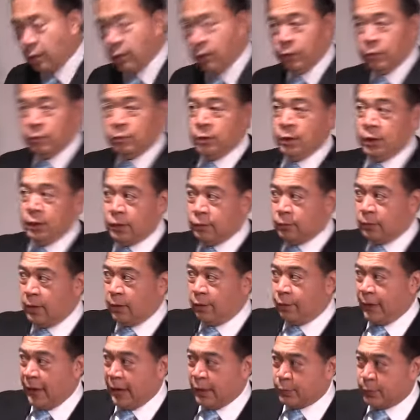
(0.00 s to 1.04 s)
go through this real
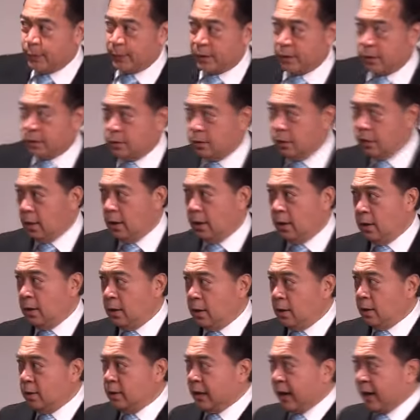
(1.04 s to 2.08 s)
fast because
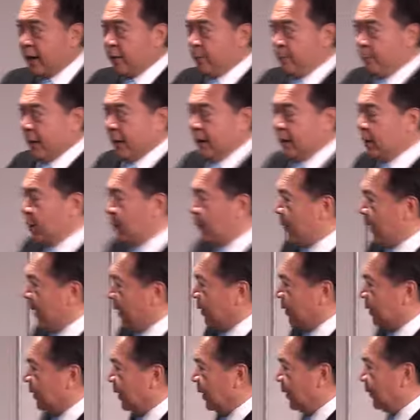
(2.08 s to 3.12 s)
the second part is
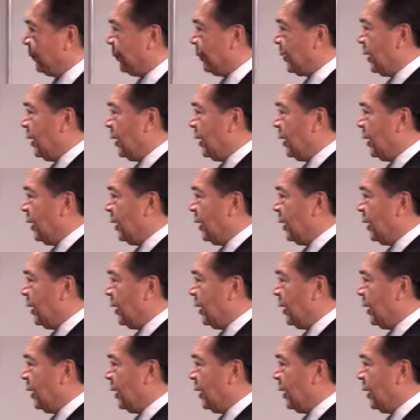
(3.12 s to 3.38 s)
parenting.